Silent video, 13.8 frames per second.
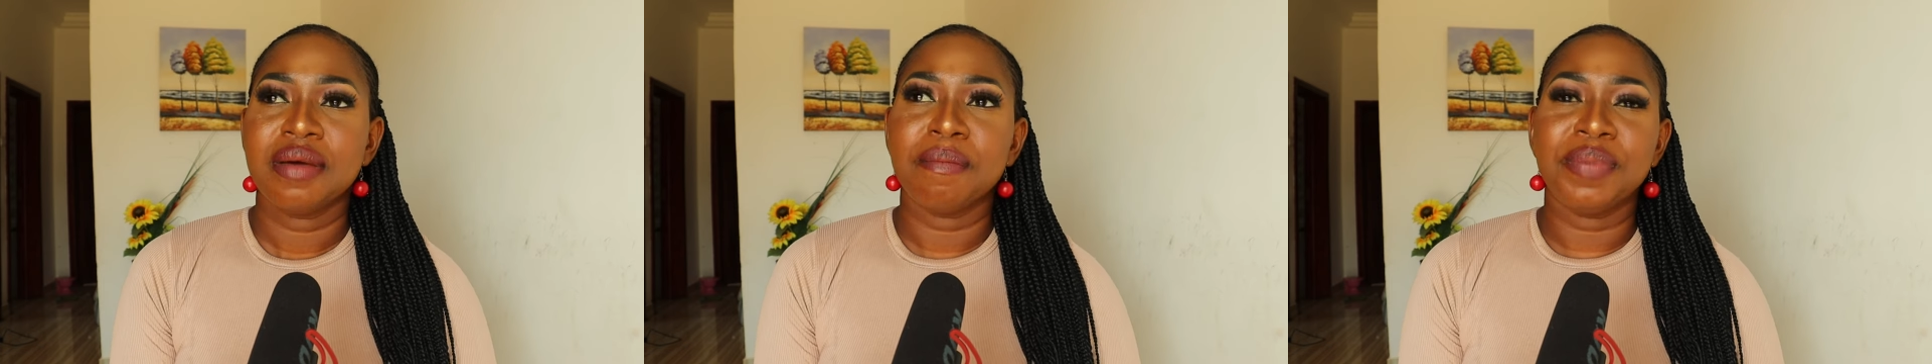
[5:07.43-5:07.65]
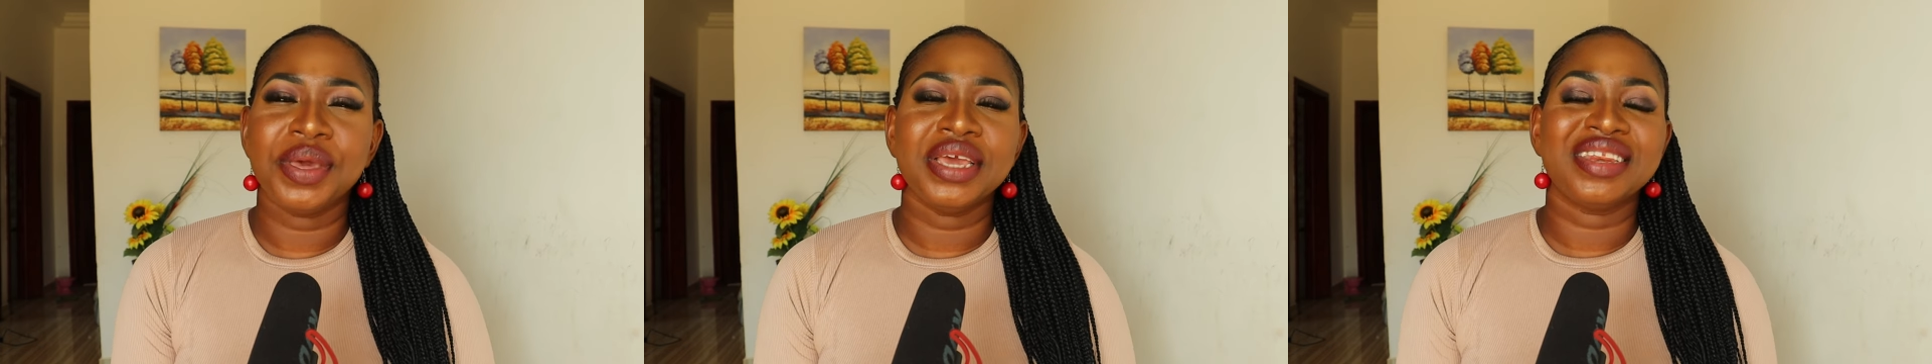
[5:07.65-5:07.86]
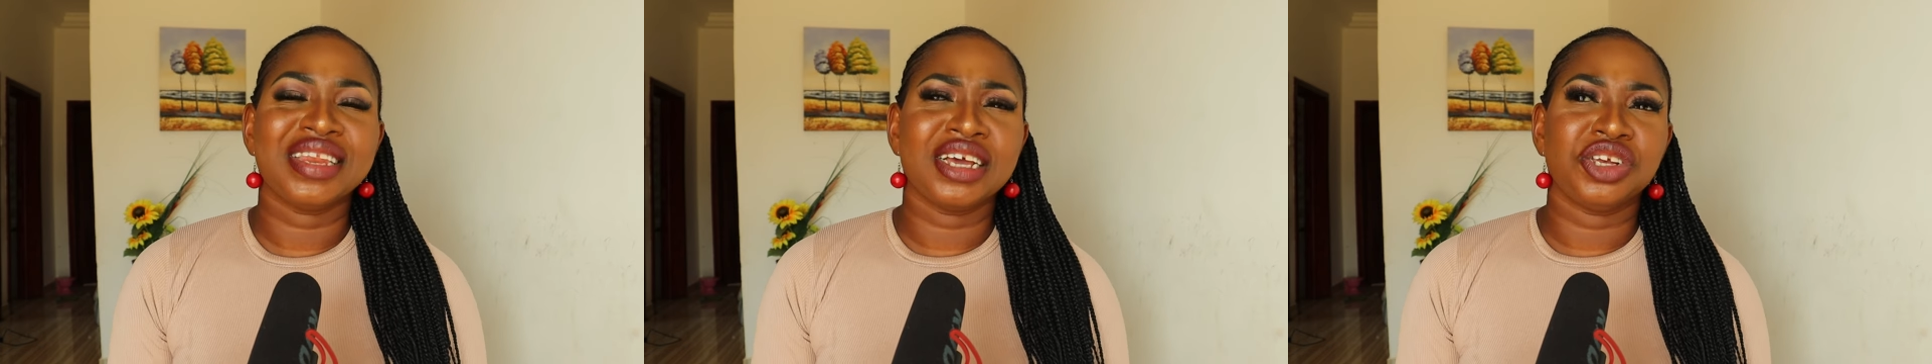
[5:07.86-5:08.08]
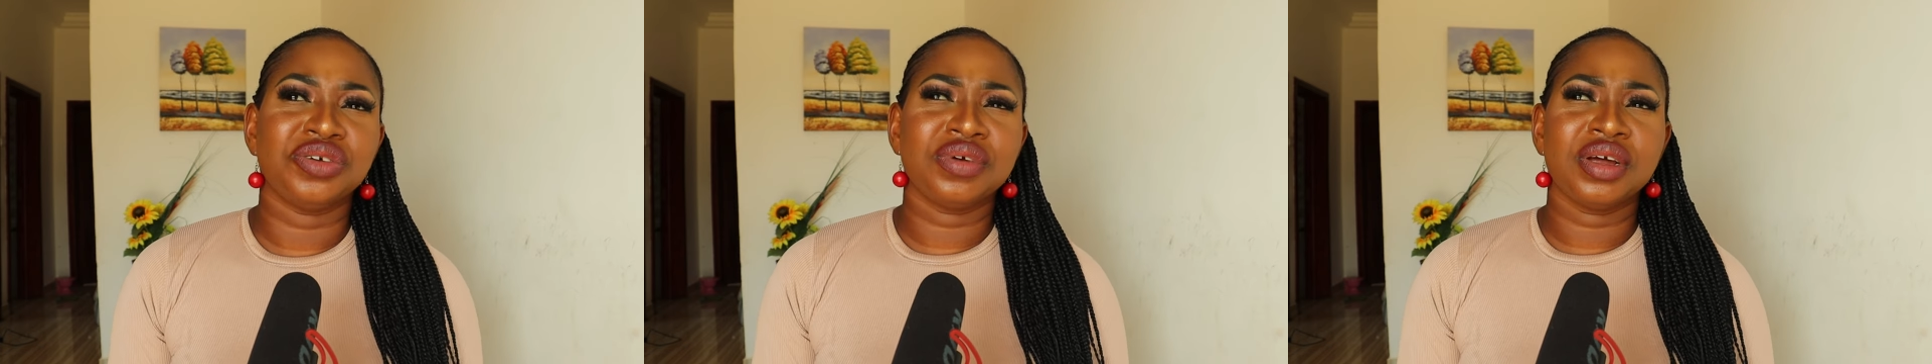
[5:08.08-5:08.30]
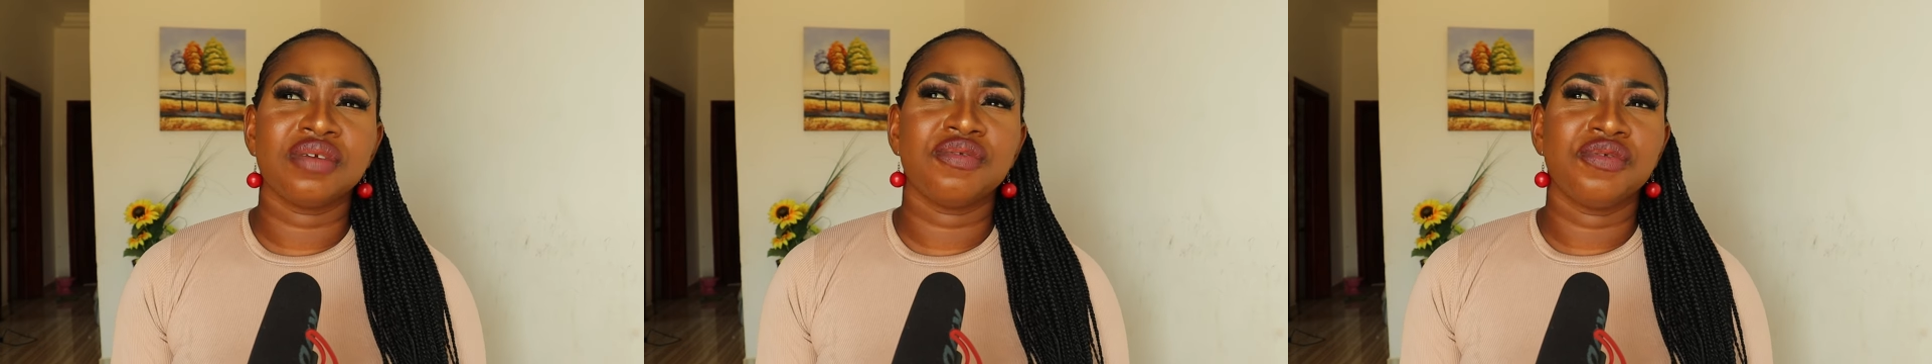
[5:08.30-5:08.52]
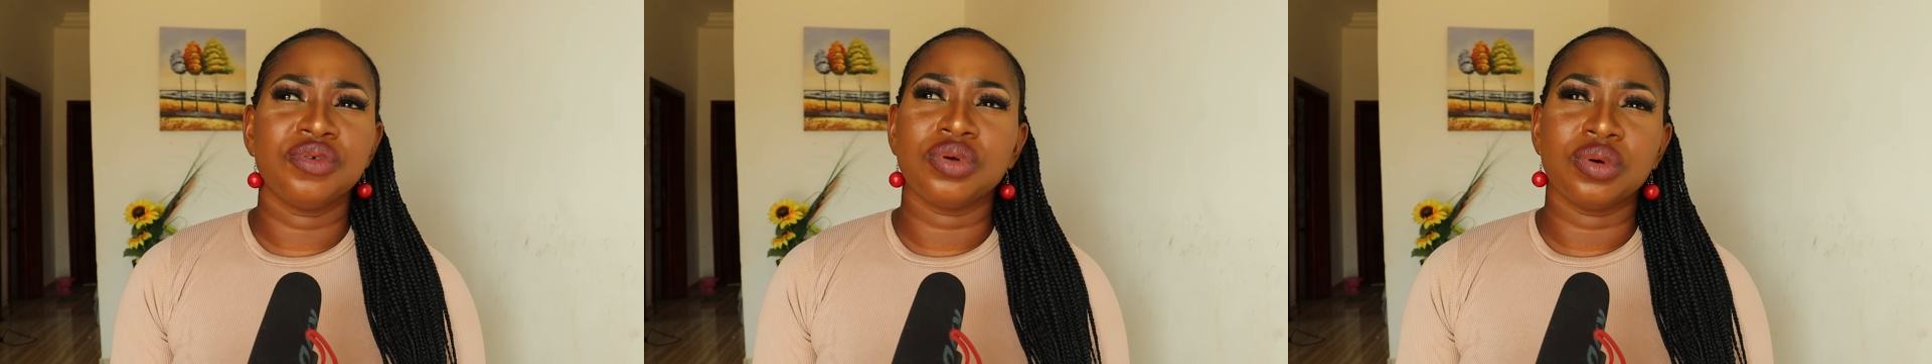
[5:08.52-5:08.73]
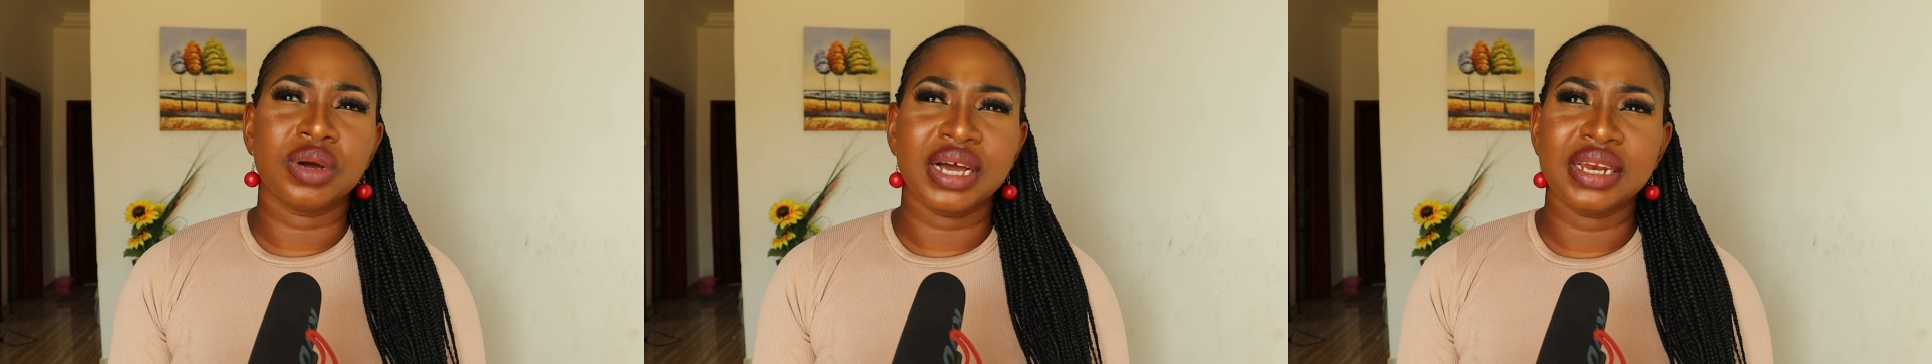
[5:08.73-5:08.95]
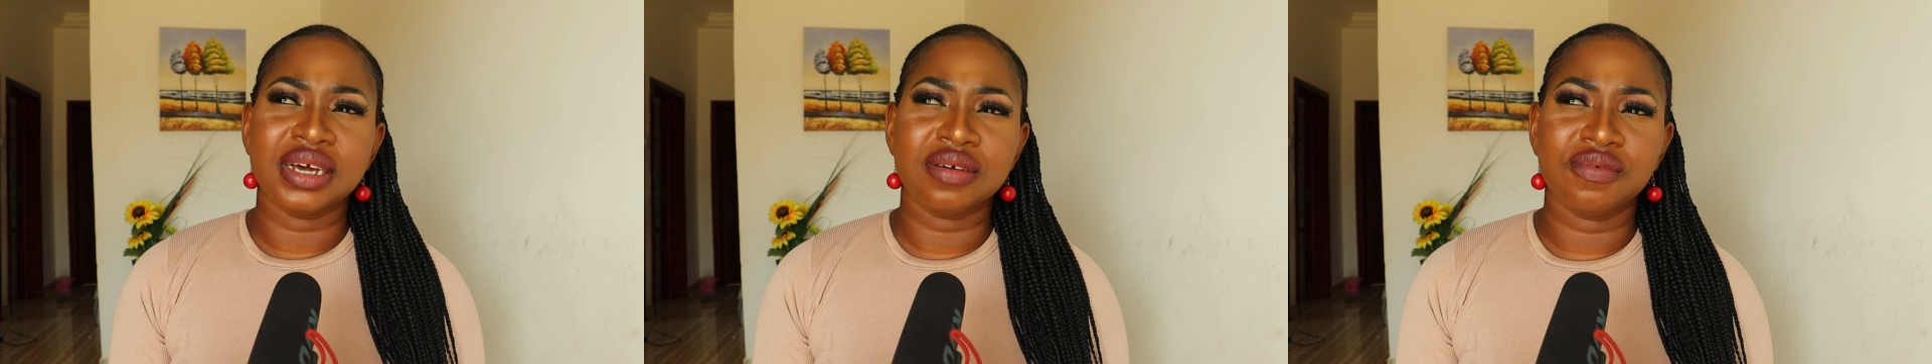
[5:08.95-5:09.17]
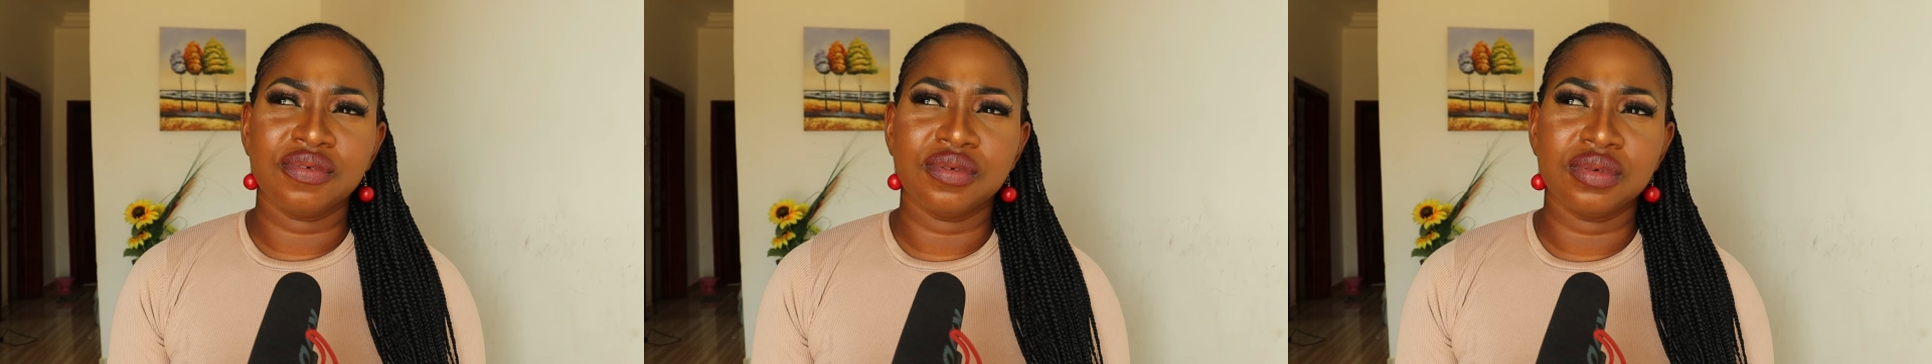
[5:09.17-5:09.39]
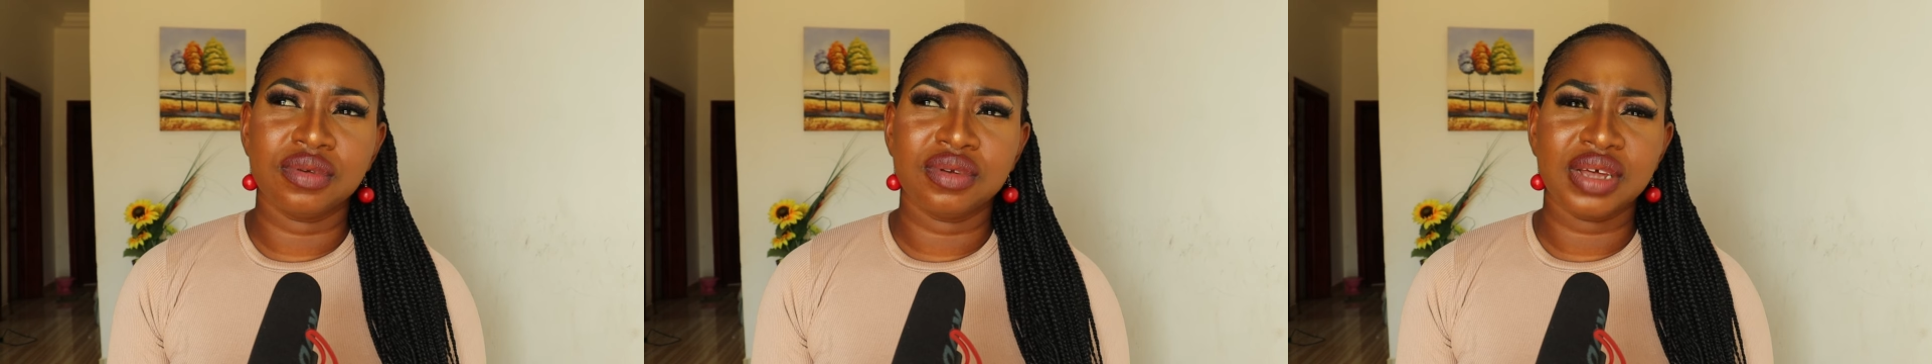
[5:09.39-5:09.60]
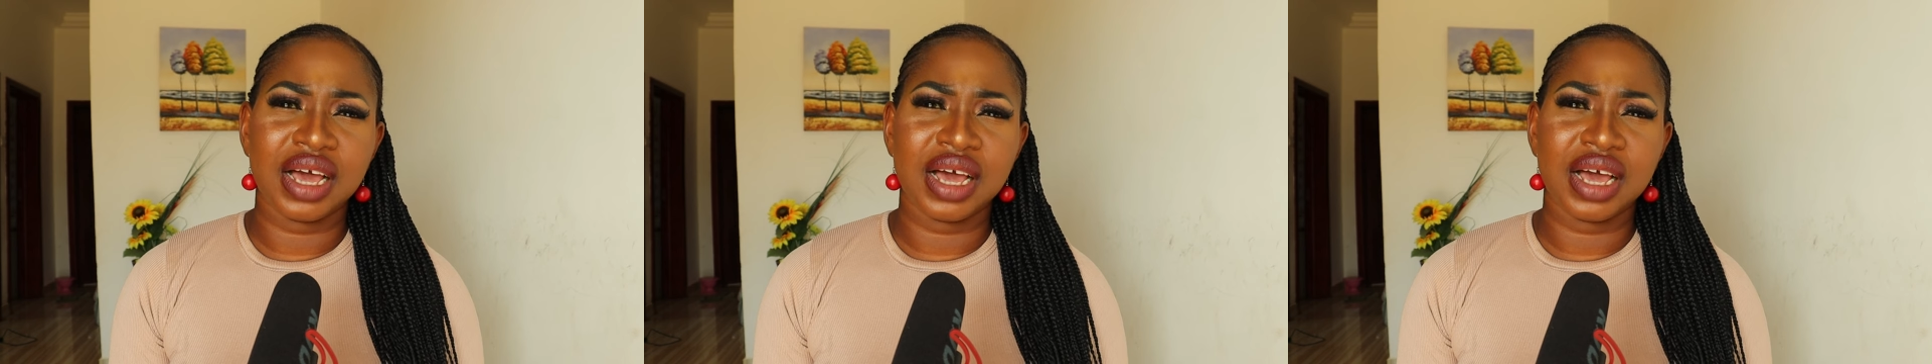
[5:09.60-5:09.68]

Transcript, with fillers: be it Nigerian food or Ghanaian food.